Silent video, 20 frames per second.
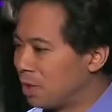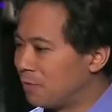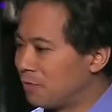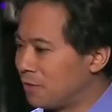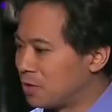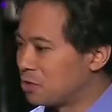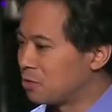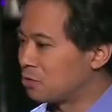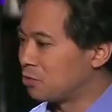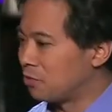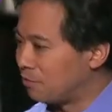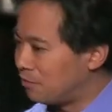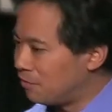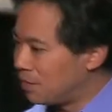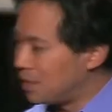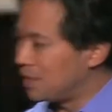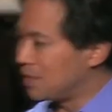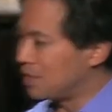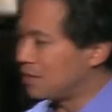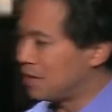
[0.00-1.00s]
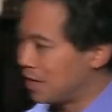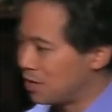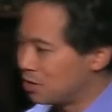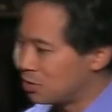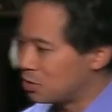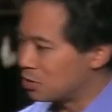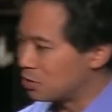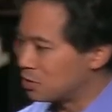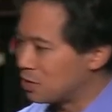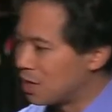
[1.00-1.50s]
blood vessels from feeding
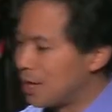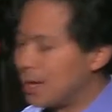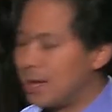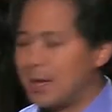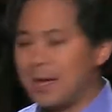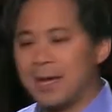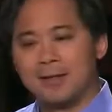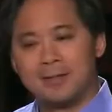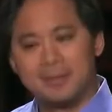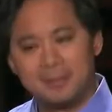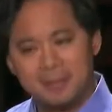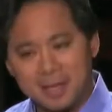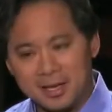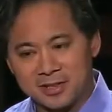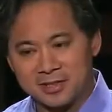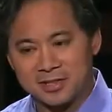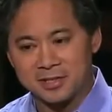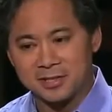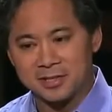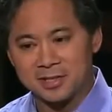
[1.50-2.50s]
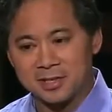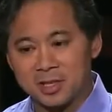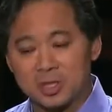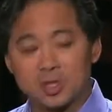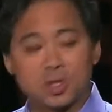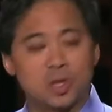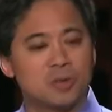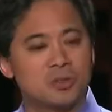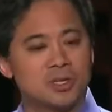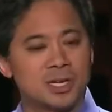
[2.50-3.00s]
cancers. And this
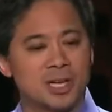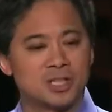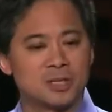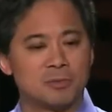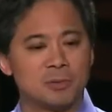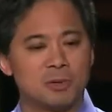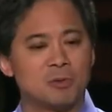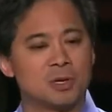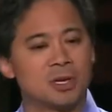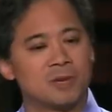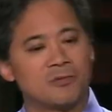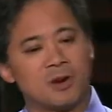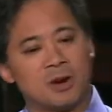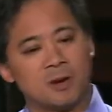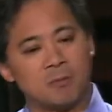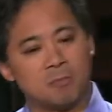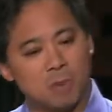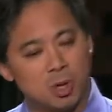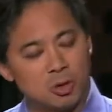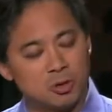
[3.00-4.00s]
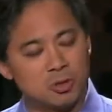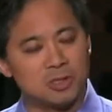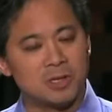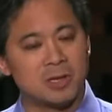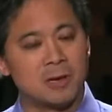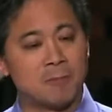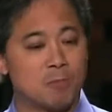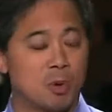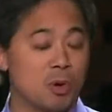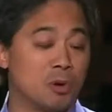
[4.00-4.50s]
turns out to be one of our
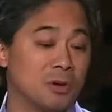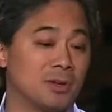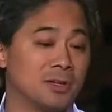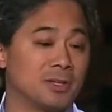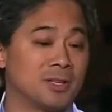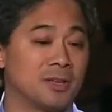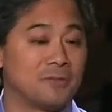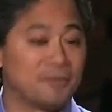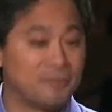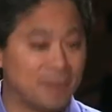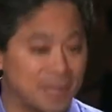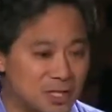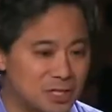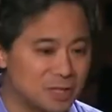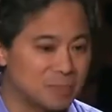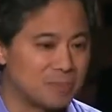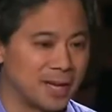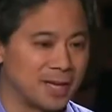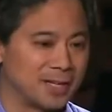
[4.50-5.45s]
most important defense